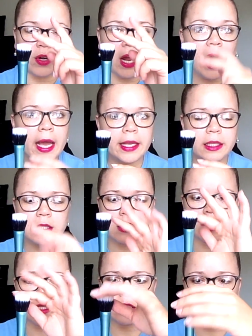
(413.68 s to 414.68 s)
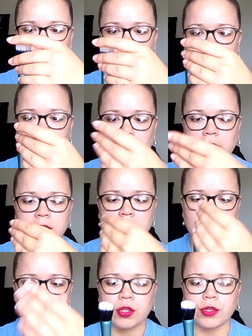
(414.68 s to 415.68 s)
heights and different
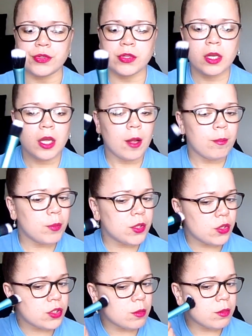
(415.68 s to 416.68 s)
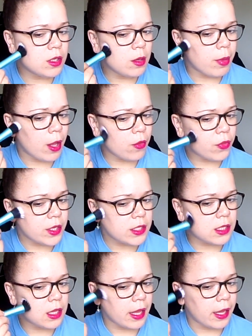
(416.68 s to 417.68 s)
textures. But there's something about this
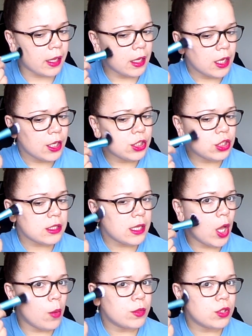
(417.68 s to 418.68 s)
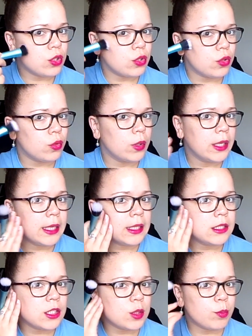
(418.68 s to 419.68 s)
that just helps to
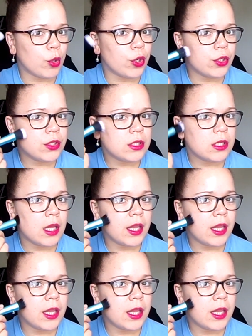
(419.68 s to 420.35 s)
disperse